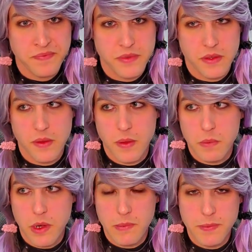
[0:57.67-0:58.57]
to the
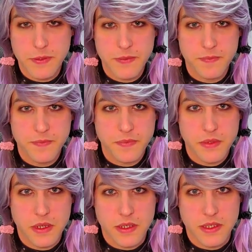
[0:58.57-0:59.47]
problems
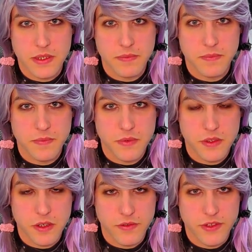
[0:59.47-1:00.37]
and
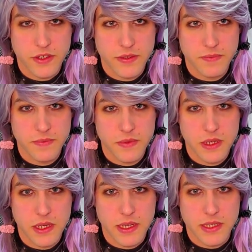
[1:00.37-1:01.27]
solve this.
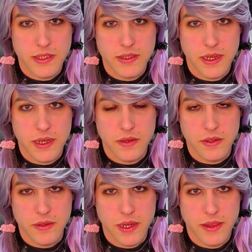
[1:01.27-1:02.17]
It is, I don't know,
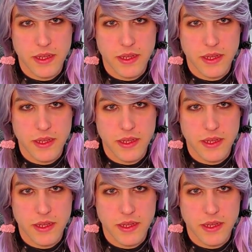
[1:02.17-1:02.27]
I think